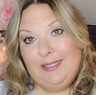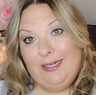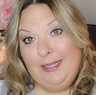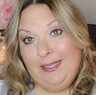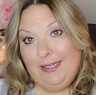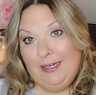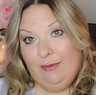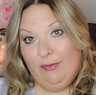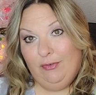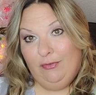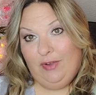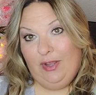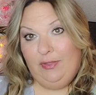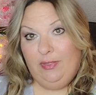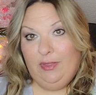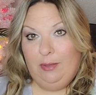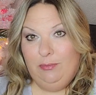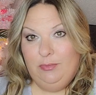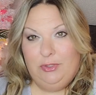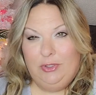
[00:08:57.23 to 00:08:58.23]
and I can never find
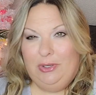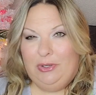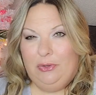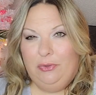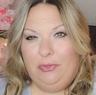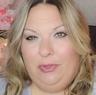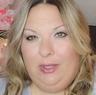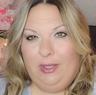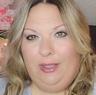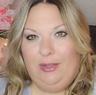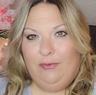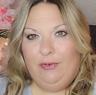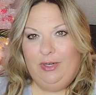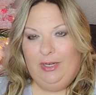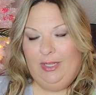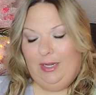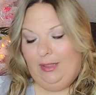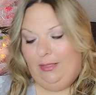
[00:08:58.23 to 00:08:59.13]
them, so I don't think I ever did.